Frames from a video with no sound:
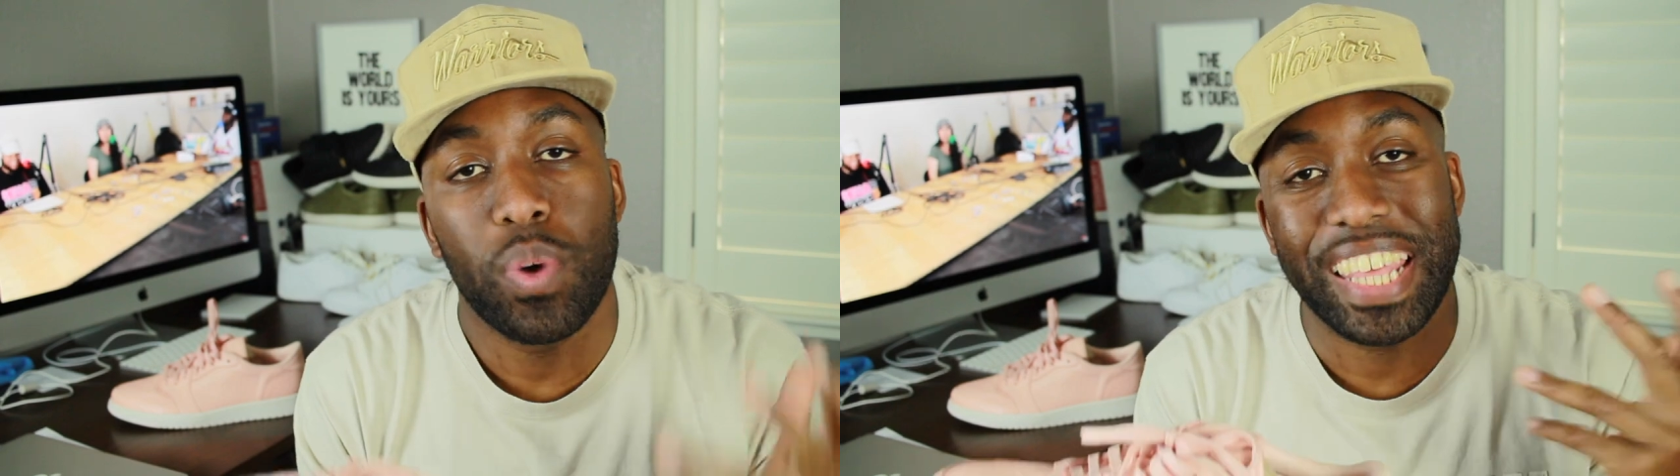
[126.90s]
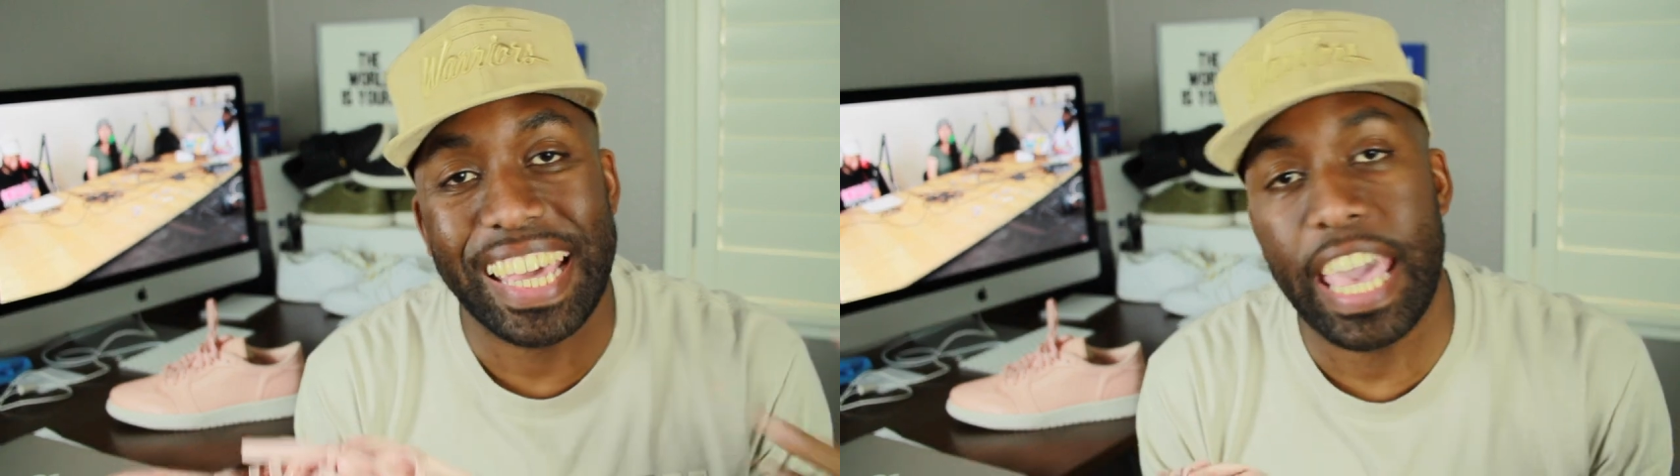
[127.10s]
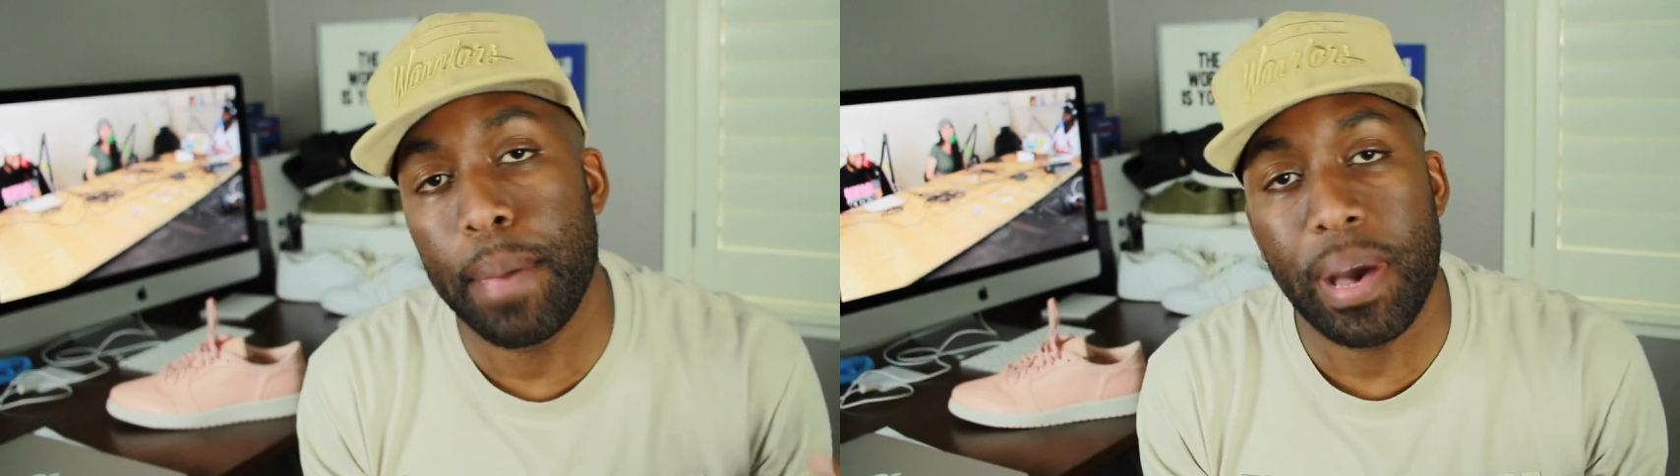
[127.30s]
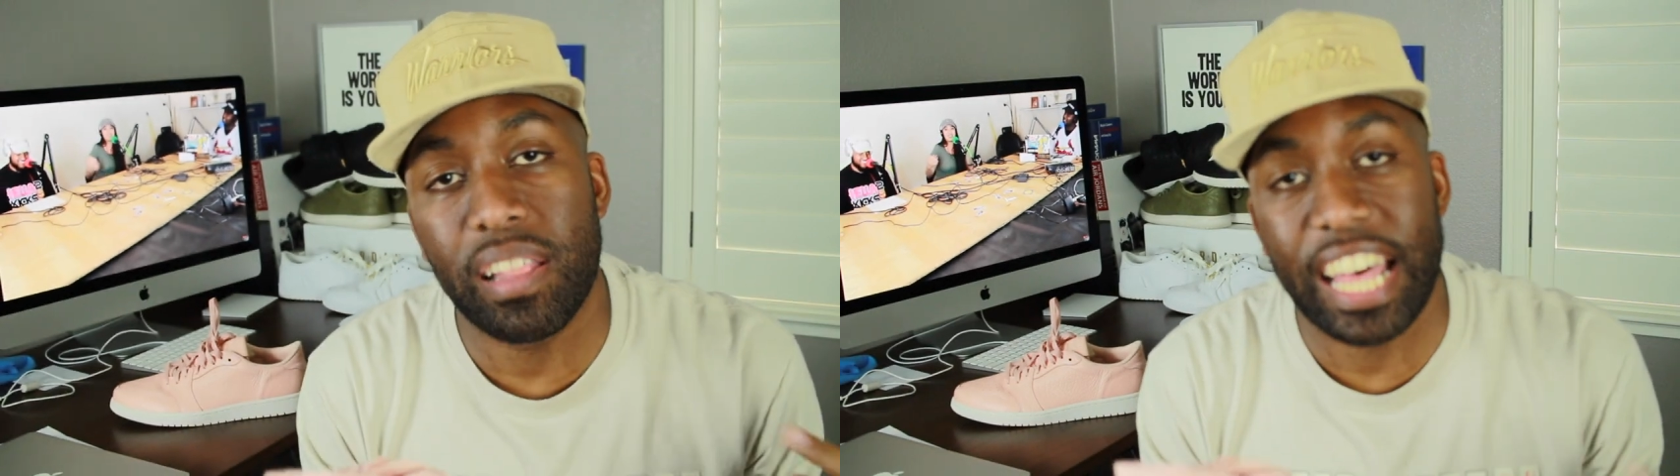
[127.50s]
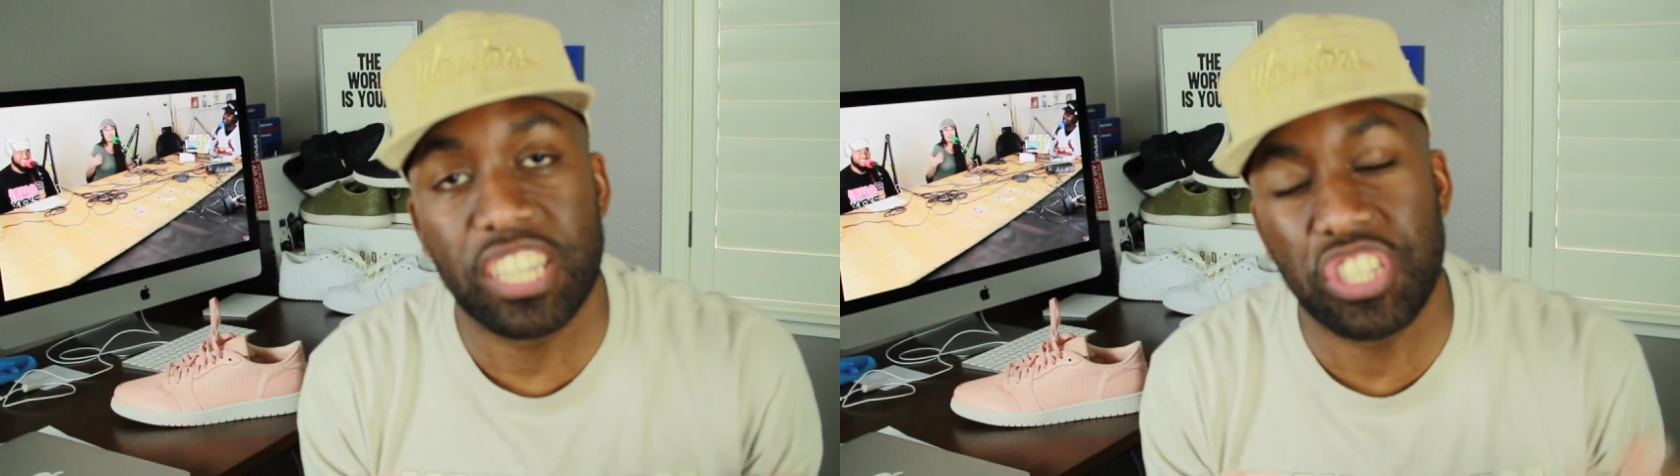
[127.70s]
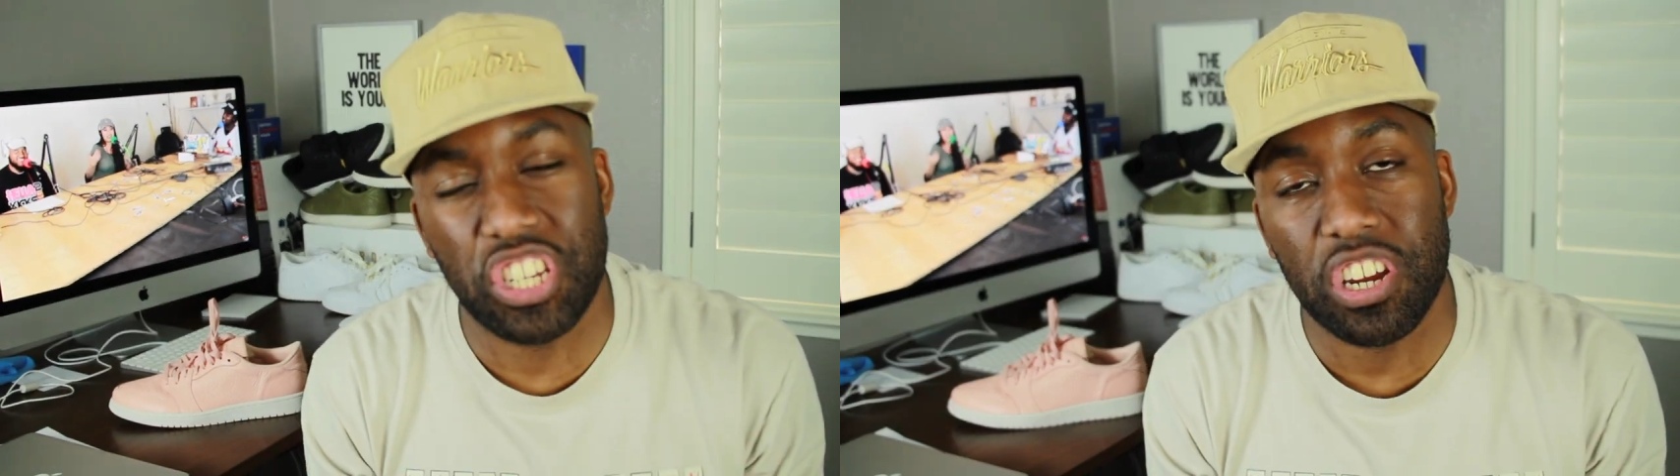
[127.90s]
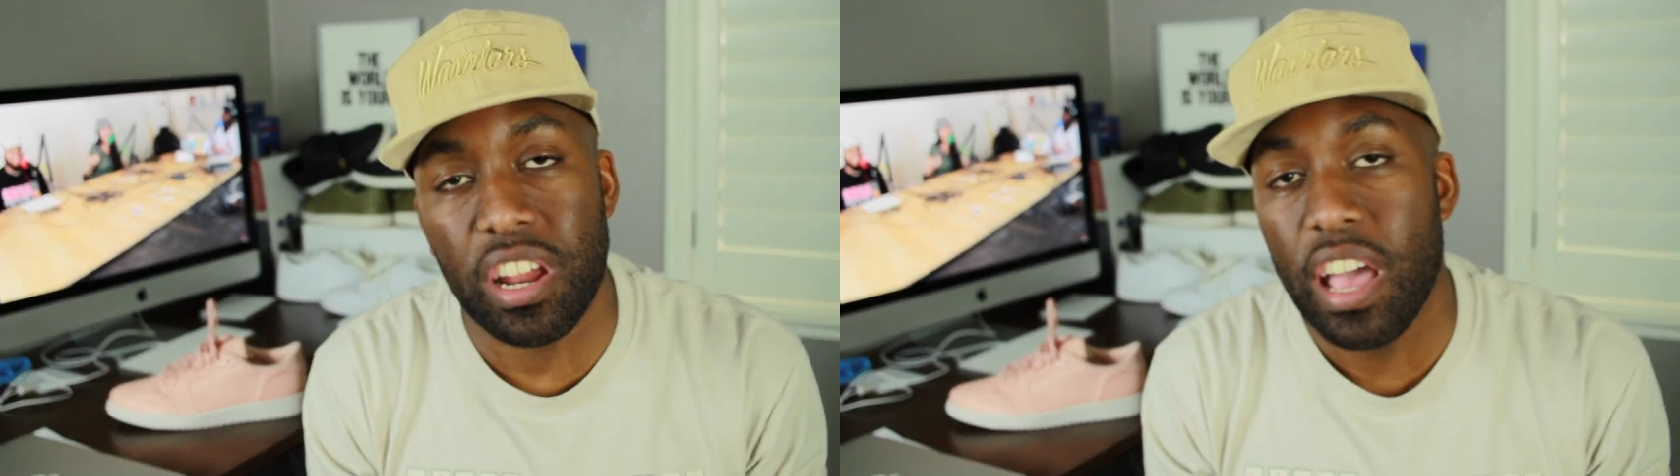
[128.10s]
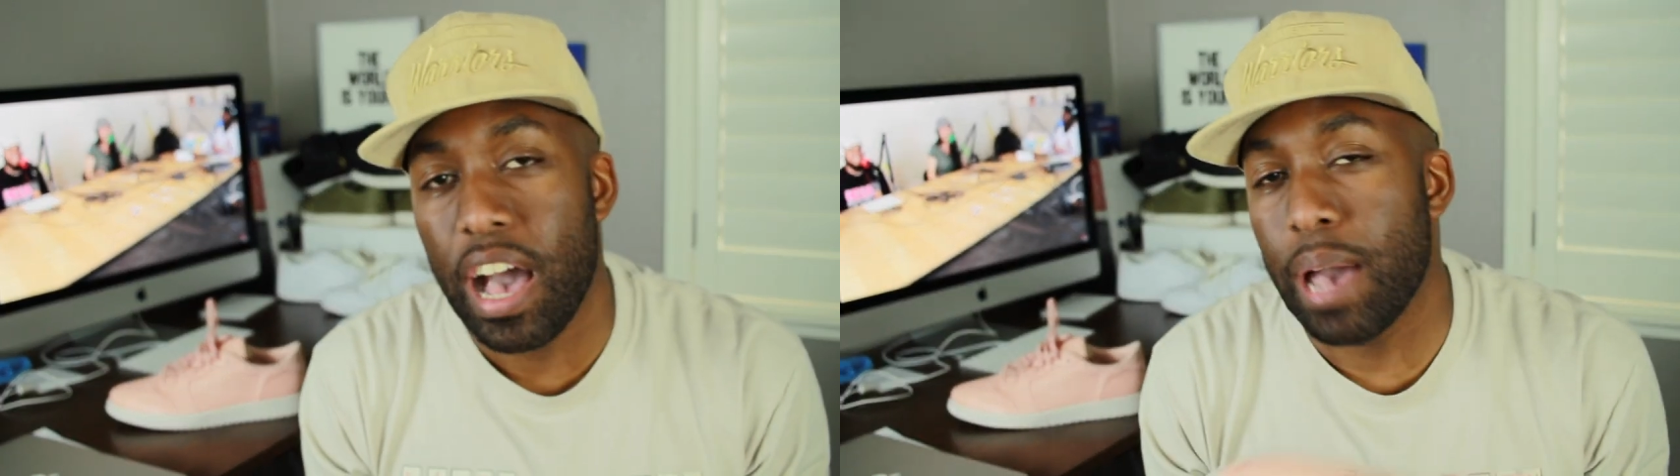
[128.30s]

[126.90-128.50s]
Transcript: when they came out last year.